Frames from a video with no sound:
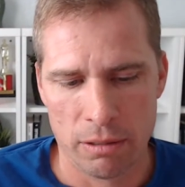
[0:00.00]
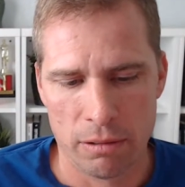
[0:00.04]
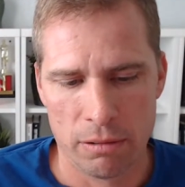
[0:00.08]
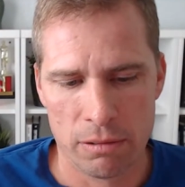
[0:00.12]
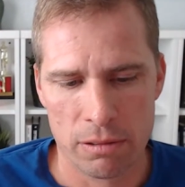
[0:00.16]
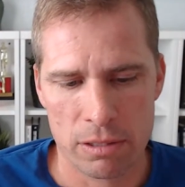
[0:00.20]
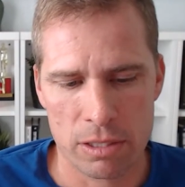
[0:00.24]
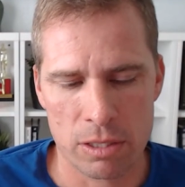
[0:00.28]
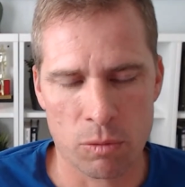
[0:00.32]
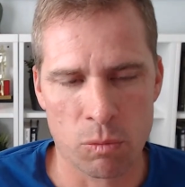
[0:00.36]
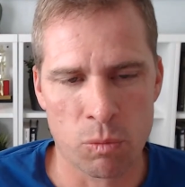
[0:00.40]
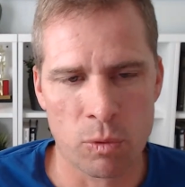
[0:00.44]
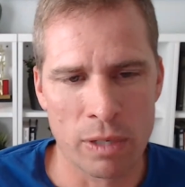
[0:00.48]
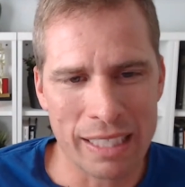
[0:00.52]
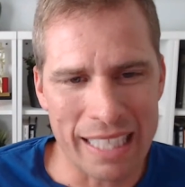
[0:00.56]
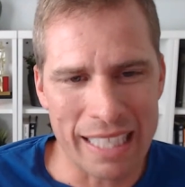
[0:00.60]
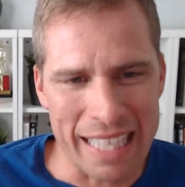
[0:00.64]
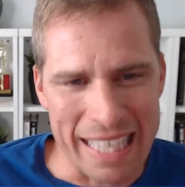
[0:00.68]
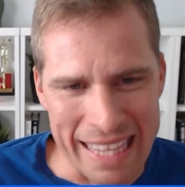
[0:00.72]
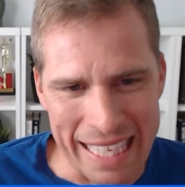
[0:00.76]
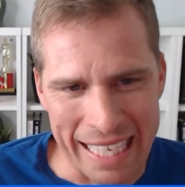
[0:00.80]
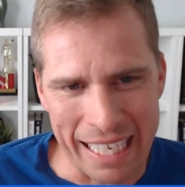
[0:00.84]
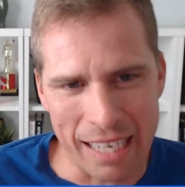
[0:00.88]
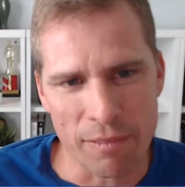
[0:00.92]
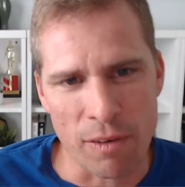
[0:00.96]
really
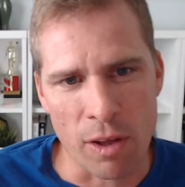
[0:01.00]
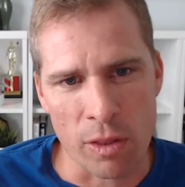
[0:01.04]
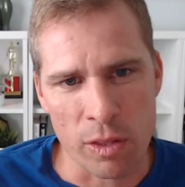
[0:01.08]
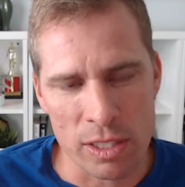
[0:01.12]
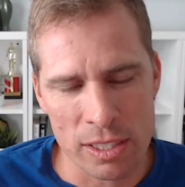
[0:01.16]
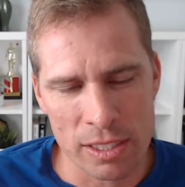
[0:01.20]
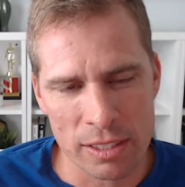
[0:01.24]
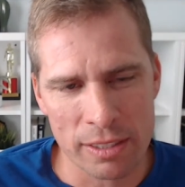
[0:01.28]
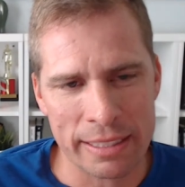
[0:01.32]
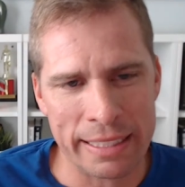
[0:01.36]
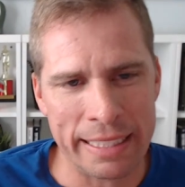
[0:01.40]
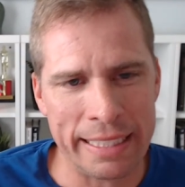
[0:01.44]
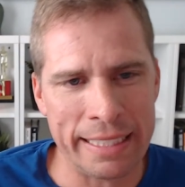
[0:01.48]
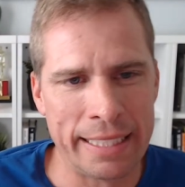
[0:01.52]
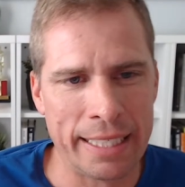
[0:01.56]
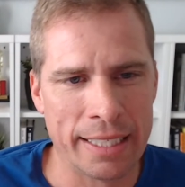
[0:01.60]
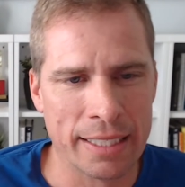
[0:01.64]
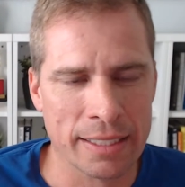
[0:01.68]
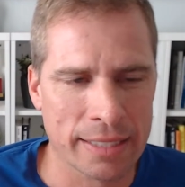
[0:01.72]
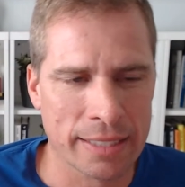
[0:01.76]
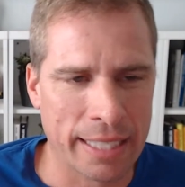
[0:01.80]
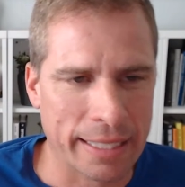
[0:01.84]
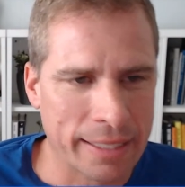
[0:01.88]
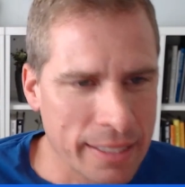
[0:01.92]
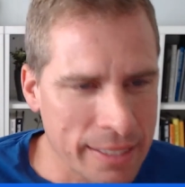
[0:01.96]
think of all those little
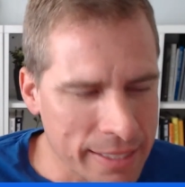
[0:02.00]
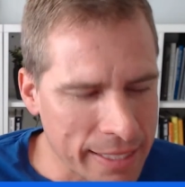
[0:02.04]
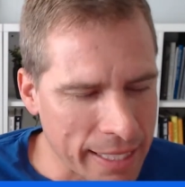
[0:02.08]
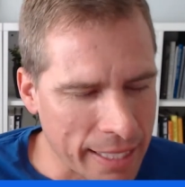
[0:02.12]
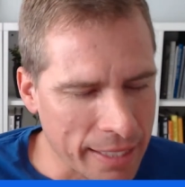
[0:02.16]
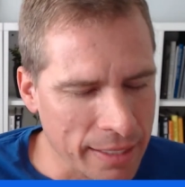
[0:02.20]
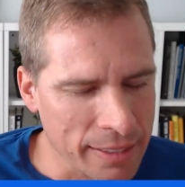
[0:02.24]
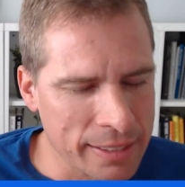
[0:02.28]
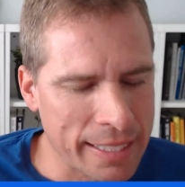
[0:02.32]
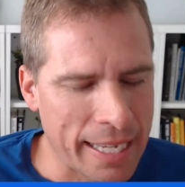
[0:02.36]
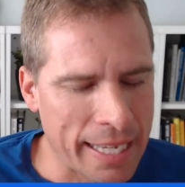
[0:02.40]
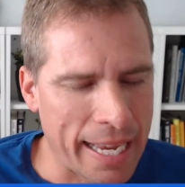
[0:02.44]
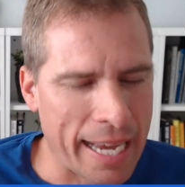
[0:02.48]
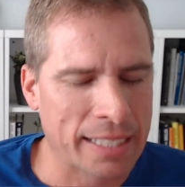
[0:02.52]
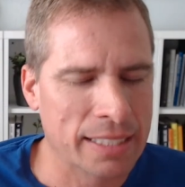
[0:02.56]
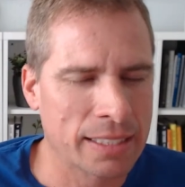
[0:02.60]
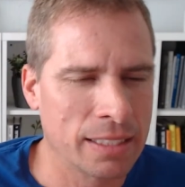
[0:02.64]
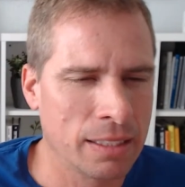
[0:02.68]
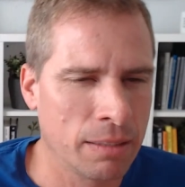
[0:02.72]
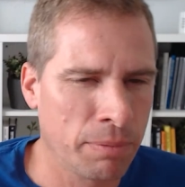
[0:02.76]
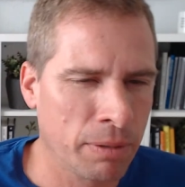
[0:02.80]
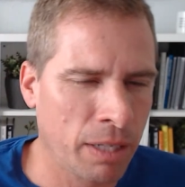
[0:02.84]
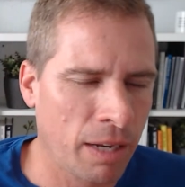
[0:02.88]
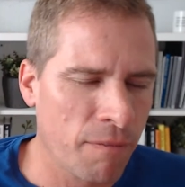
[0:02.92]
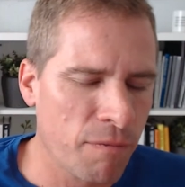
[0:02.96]
details, like the sales tax
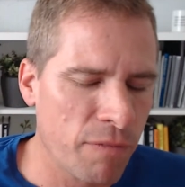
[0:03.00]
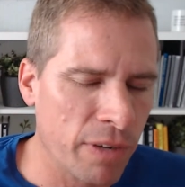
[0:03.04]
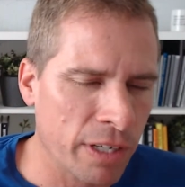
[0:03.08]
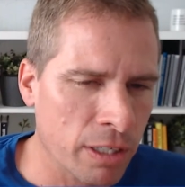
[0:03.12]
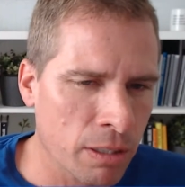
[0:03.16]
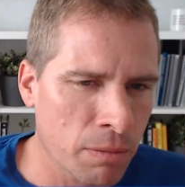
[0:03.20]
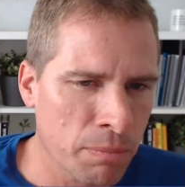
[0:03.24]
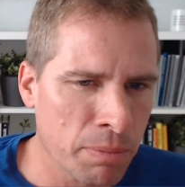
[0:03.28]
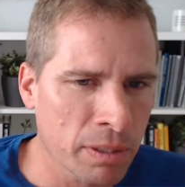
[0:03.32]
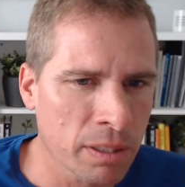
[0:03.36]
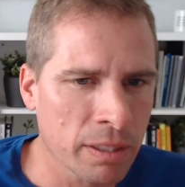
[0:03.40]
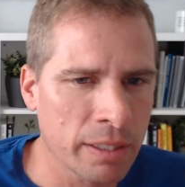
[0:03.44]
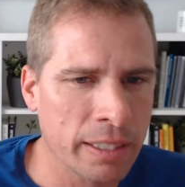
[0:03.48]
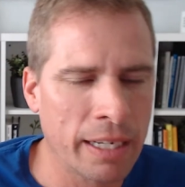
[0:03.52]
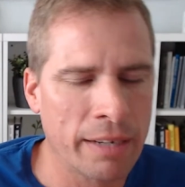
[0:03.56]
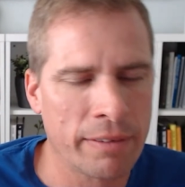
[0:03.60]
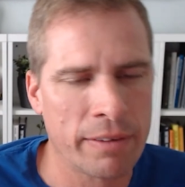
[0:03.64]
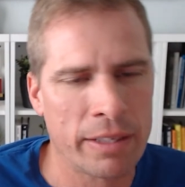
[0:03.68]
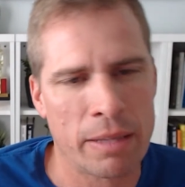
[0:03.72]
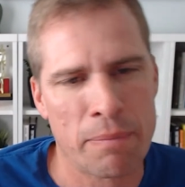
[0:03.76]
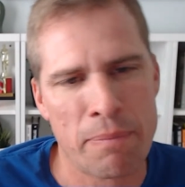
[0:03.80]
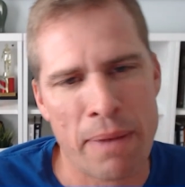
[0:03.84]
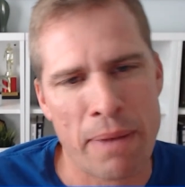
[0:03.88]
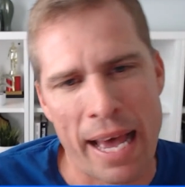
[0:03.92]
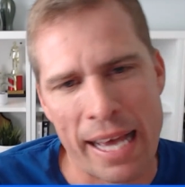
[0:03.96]
and the configurability of
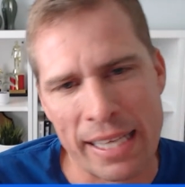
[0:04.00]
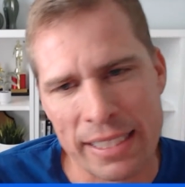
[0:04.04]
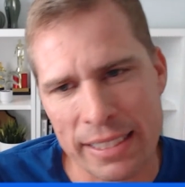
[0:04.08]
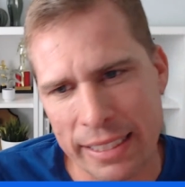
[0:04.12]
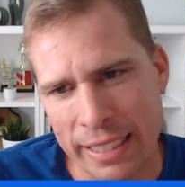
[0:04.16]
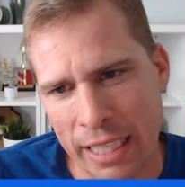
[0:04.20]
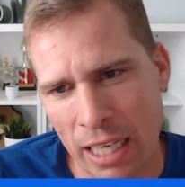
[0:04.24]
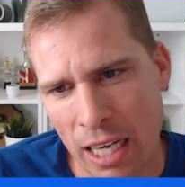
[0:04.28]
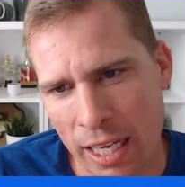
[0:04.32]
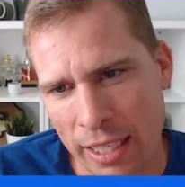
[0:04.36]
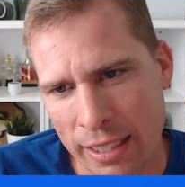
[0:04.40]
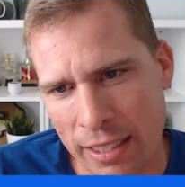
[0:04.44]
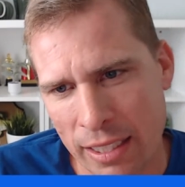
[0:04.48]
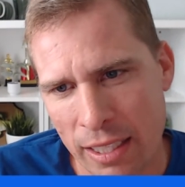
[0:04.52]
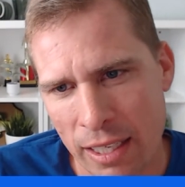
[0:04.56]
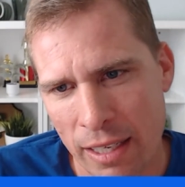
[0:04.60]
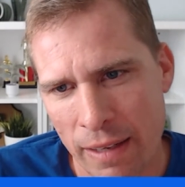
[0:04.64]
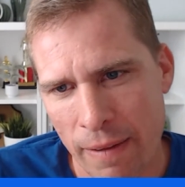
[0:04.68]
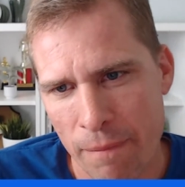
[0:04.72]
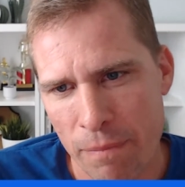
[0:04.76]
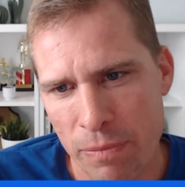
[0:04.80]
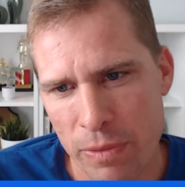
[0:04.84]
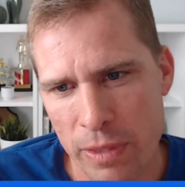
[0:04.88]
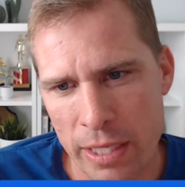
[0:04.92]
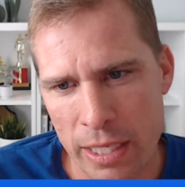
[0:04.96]
it, passing on
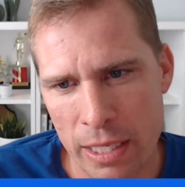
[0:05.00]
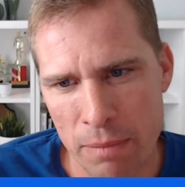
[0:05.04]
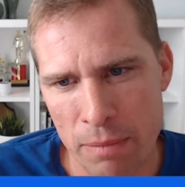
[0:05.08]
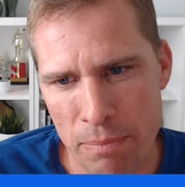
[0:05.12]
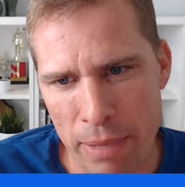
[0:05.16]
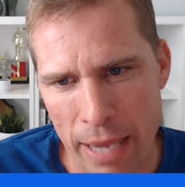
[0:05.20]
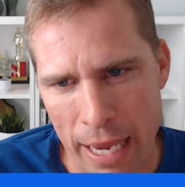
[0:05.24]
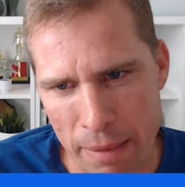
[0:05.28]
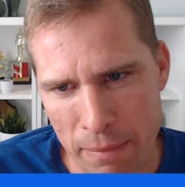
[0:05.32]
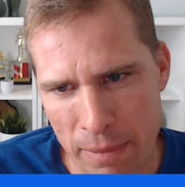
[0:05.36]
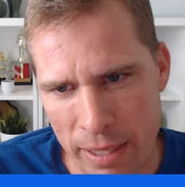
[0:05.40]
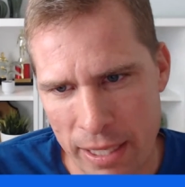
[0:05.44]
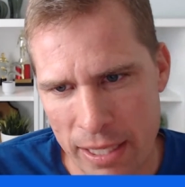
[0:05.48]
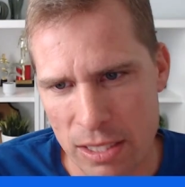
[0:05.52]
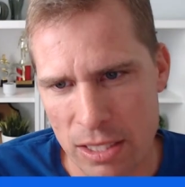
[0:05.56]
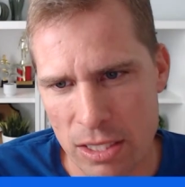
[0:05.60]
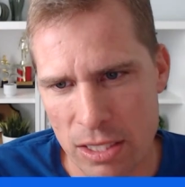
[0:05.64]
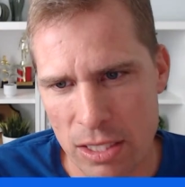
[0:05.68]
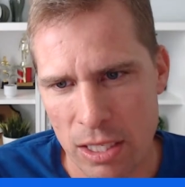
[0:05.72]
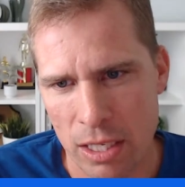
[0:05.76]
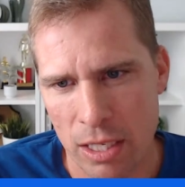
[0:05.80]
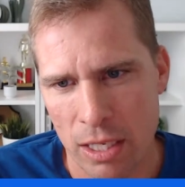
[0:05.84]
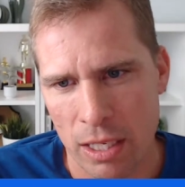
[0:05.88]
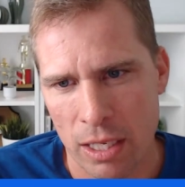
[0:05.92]
the payments